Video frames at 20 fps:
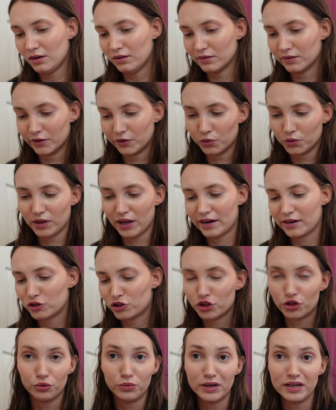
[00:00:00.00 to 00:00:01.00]
little like
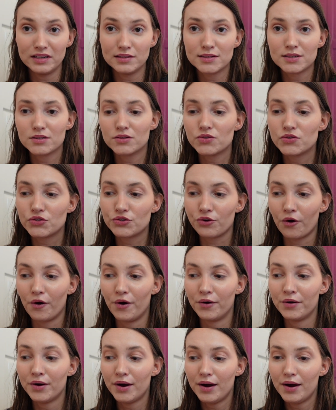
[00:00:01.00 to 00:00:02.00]
chewies.
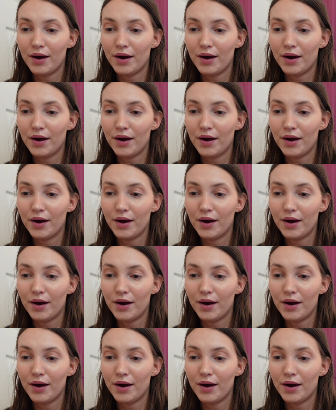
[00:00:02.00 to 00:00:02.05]
So